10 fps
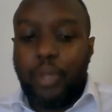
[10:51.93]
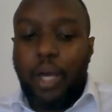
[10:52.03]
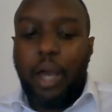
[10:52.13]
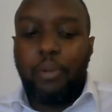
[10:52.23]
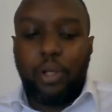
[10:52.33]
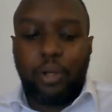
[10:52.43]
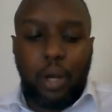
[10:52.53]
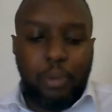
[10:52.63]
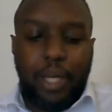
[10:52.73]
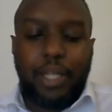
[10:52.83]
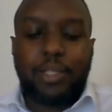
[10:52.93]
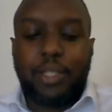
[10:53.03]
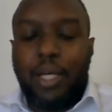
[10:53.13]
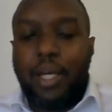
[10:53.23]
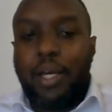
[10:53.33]
I will let
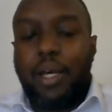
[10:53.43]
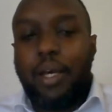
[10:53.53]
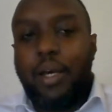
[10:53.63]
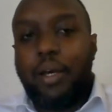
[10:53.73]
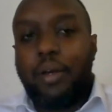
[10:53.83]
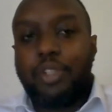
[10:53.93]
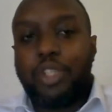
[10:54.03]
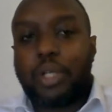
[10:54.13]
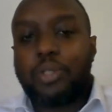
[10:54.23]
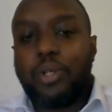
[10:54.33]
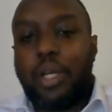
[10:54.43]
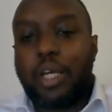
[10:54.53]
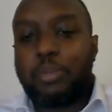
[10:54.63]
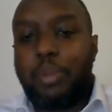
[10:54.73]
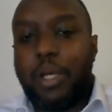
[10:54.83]
Jackson
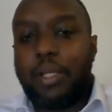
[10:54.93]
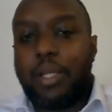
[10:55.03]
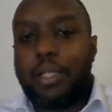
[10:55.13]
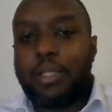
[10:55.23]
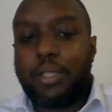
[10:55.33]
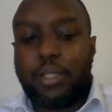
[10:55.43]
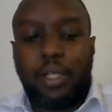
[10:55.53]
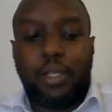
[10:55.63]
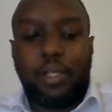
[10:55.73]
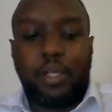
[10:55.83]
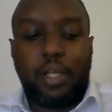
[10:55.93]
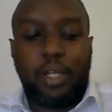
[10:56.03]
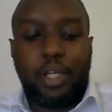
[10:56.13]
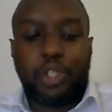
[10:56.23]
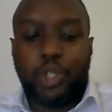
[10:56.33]
explain that
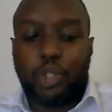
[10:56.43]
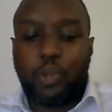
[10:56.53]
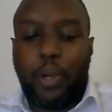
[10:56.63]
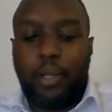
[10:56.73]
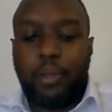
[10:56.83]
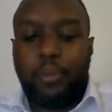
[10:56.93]
in a short while.